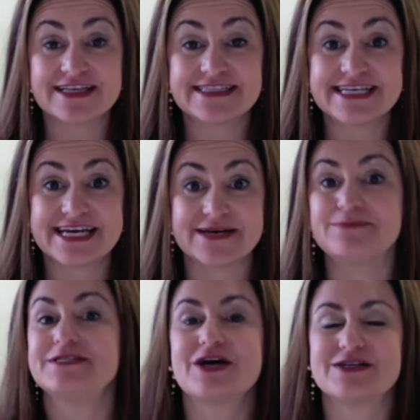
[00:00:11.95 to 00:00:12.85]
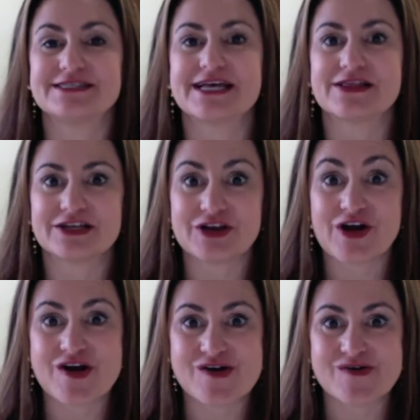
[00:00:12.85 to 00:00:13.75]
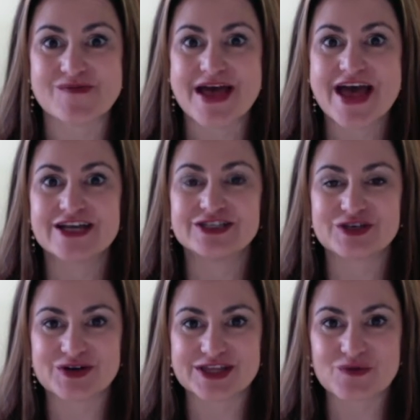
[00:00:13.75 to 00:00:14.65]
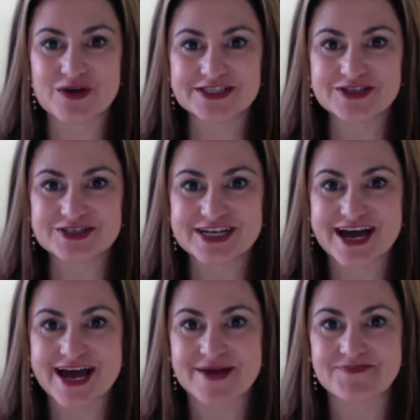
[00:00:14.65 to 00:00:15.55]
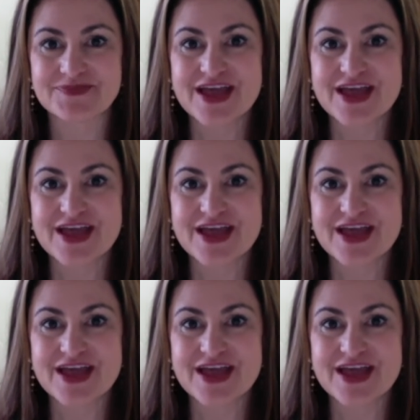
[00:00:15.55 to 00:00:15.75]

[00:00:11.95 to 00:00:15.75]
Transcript: tips on selling your home during the winter time.